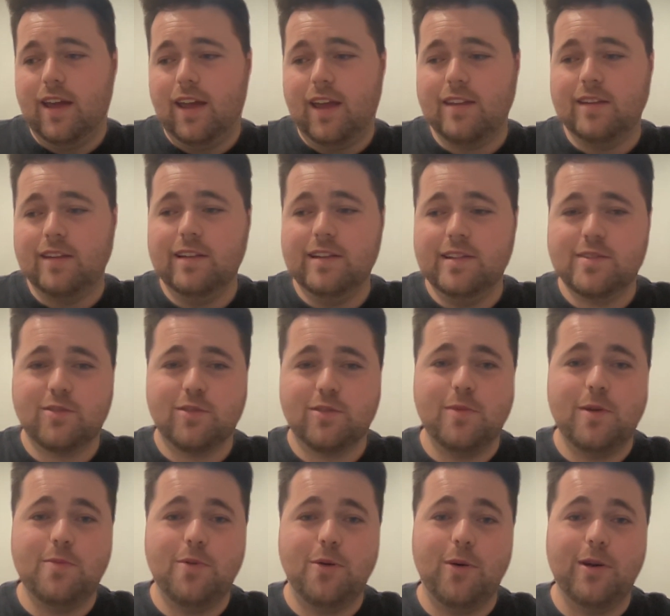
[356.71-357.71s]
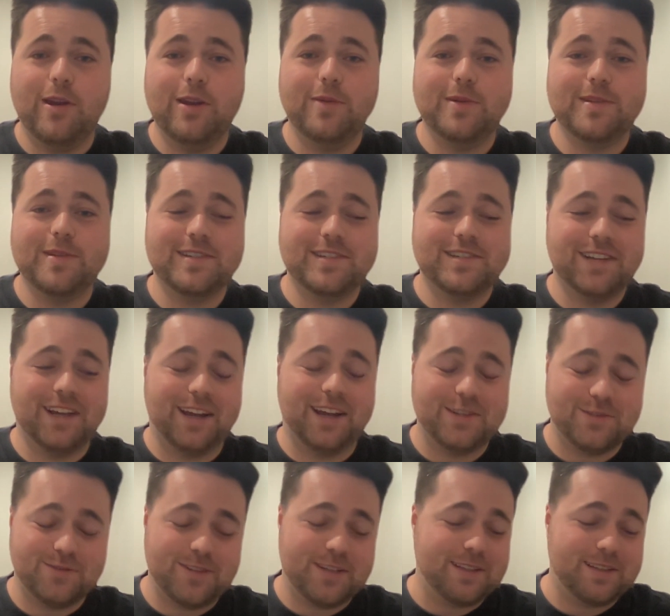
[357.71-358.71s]
And let's remember when he was in
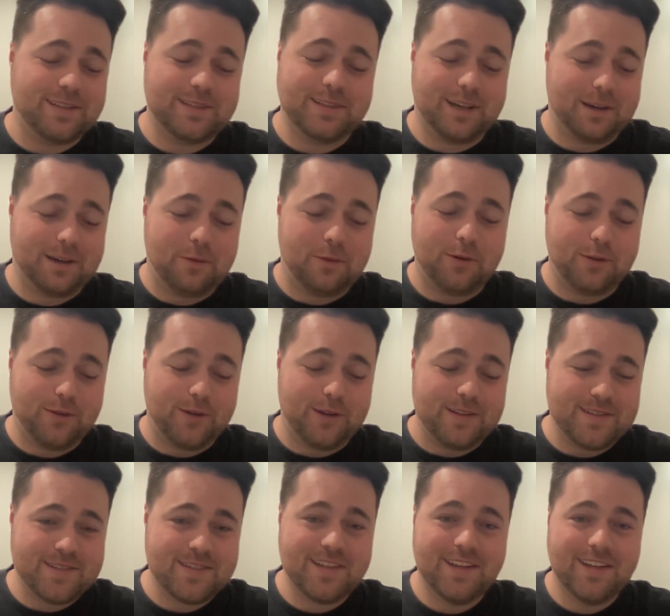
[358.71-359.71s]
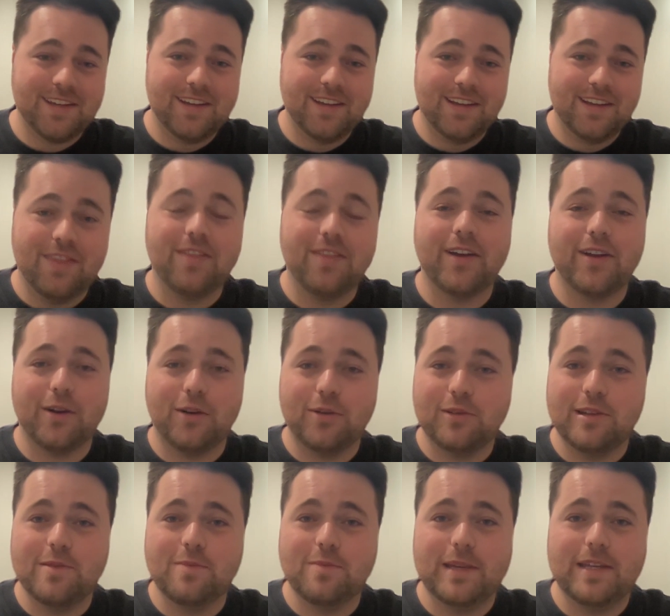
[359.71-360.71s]
charge of England. Come on, guys. They
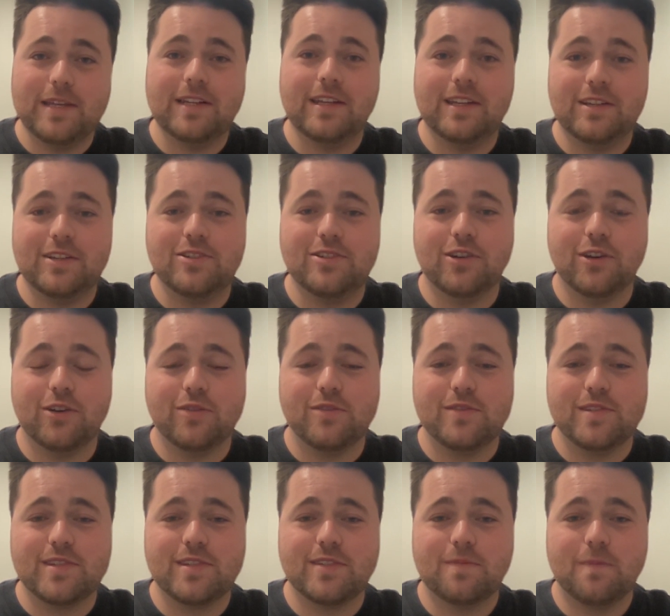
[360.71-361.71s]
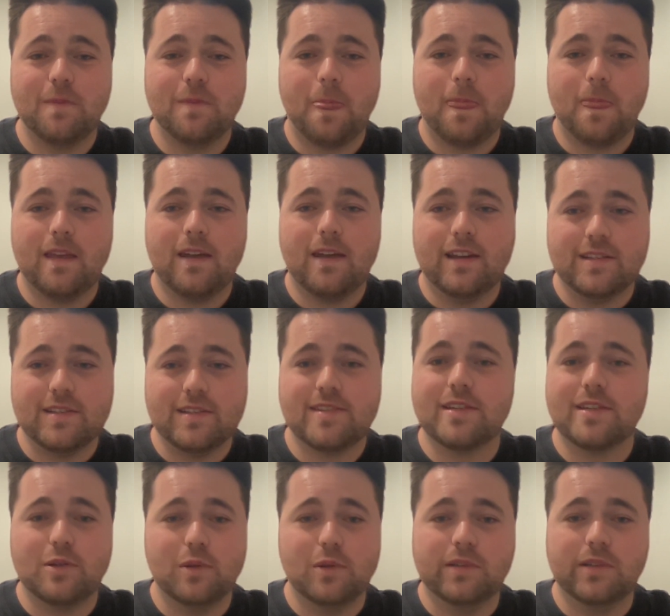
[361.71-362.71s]
only beat Eddie Jones a
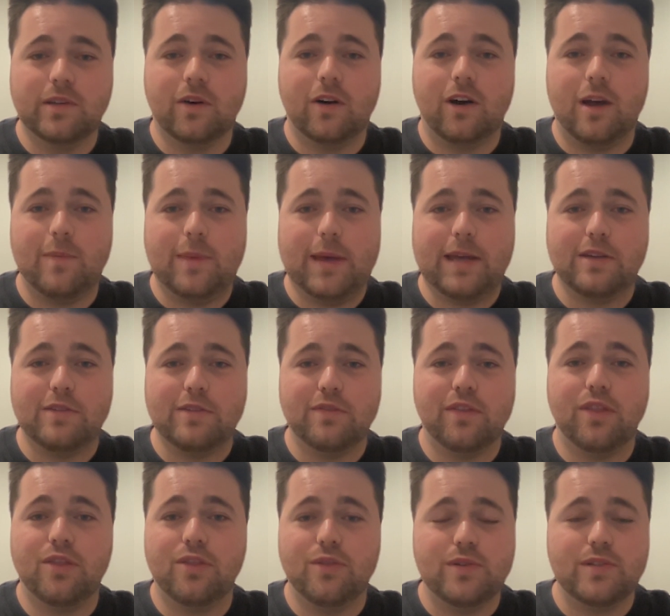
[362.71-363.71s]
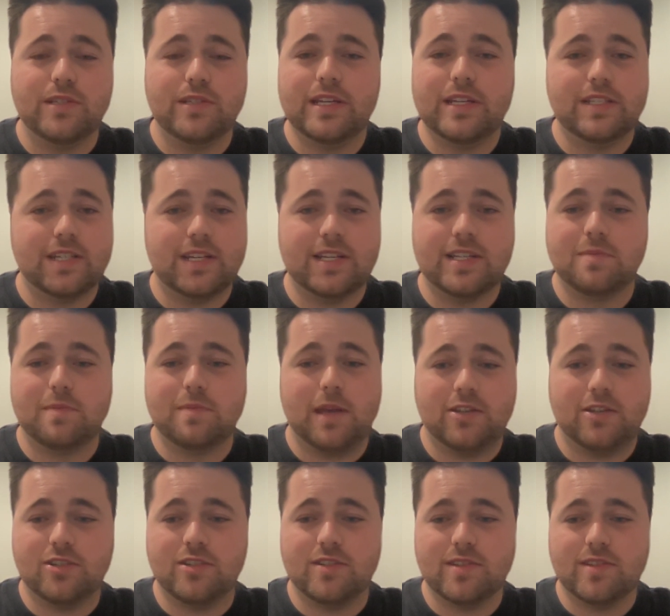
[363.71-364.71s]
single time out of 13 test
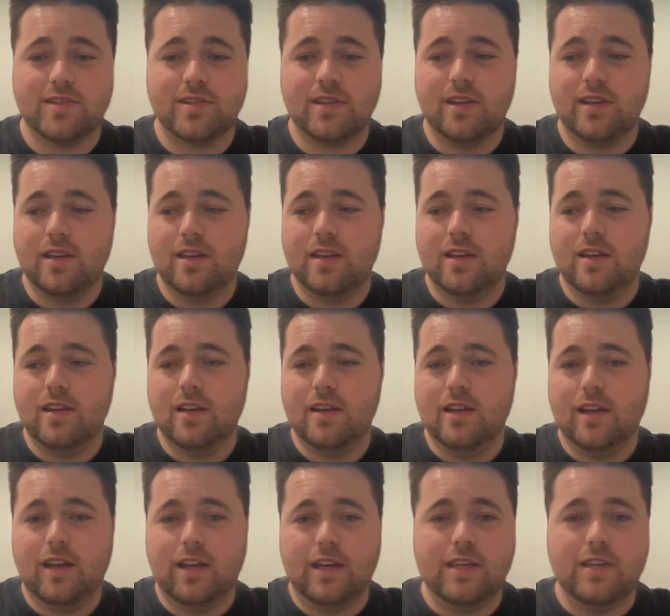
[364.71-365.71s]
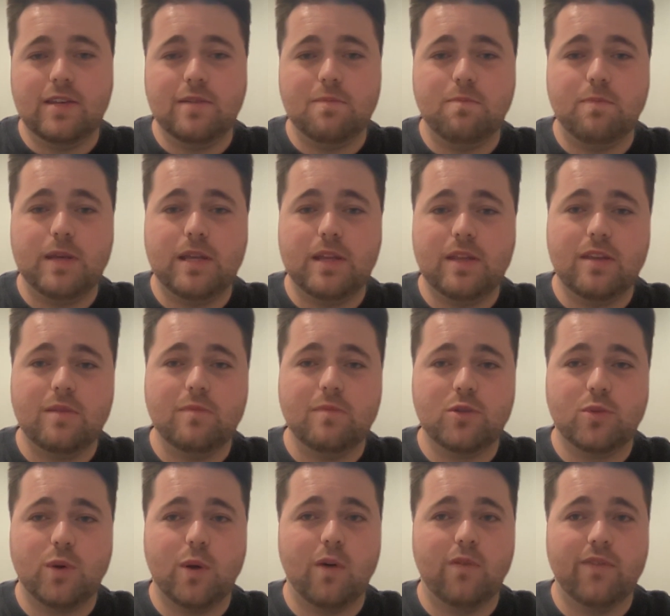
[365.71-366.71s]
matches. He beat them
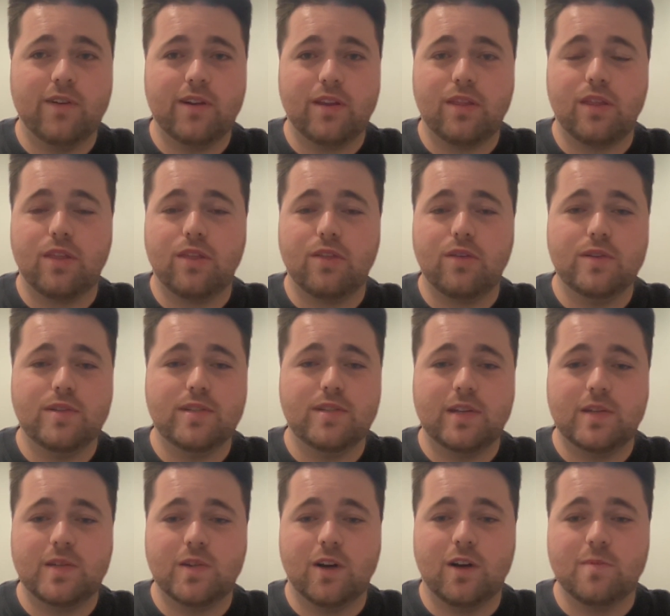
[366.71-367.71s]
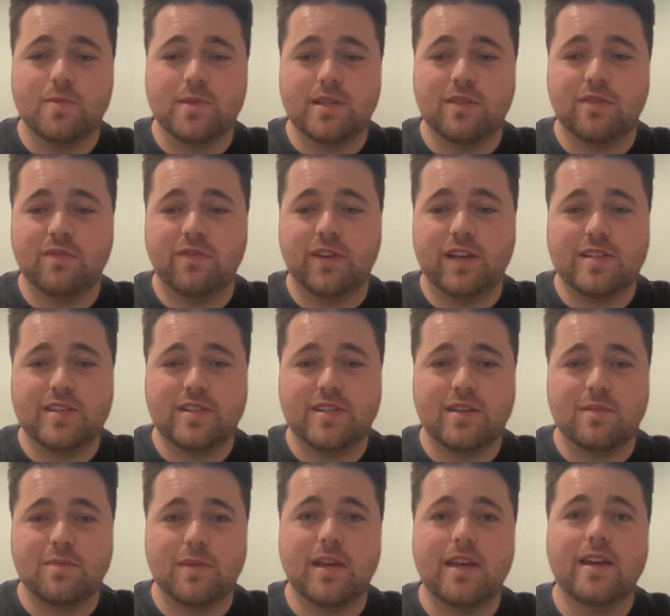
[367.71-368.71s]
12 out of the 13 times that he faced
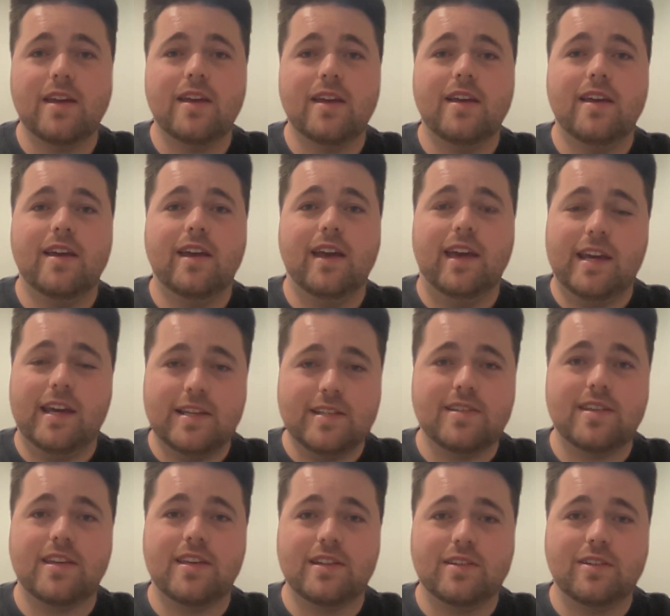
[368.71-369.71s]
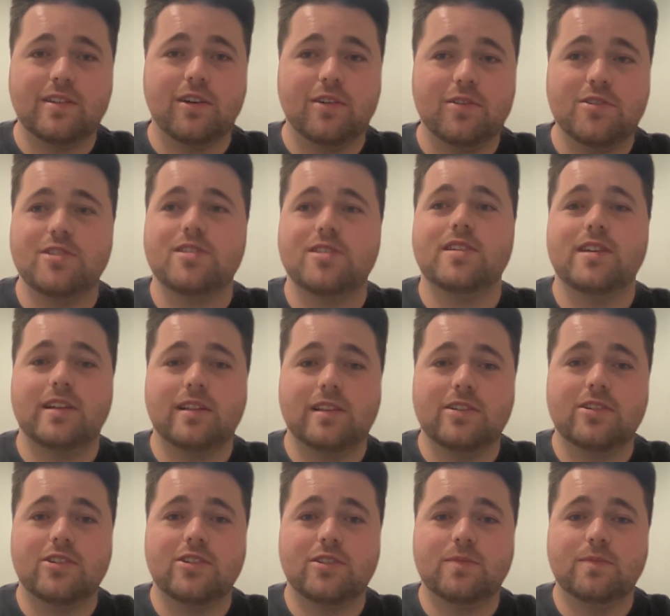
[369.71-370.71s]
them as the head coach of the
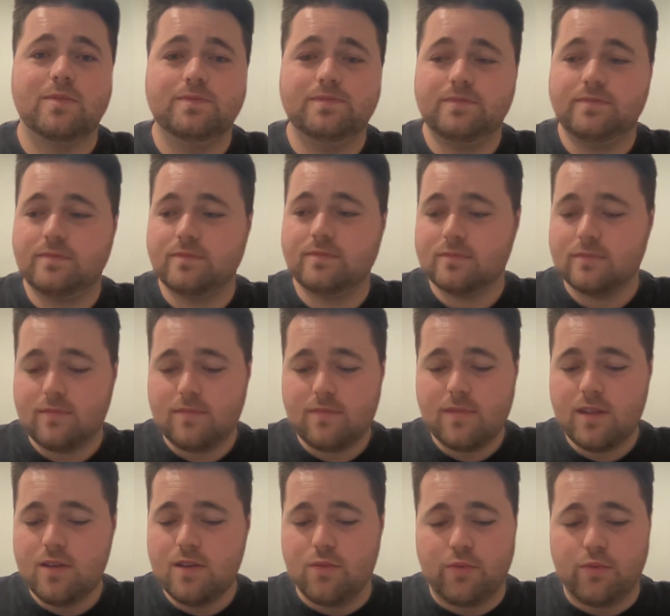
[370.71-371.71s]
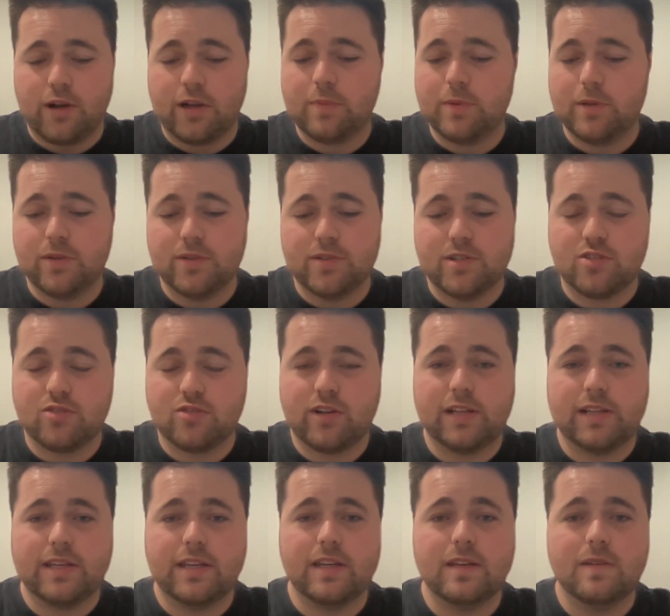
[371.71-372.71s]
English. Rugby
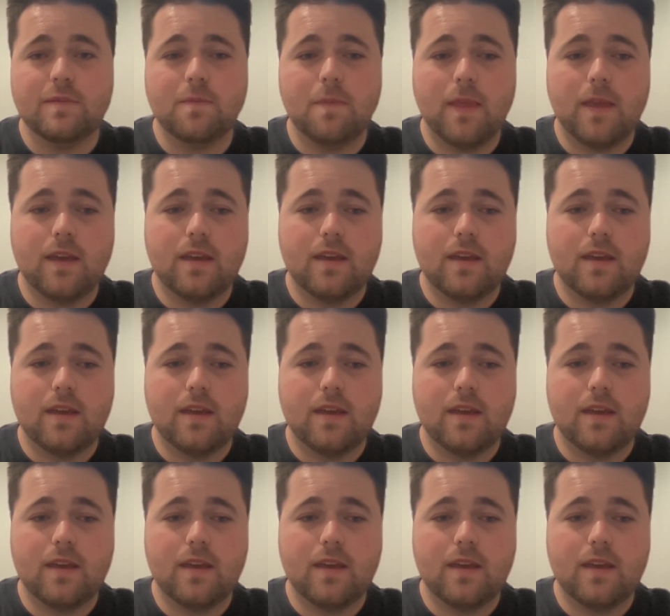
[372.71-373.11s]
Australia,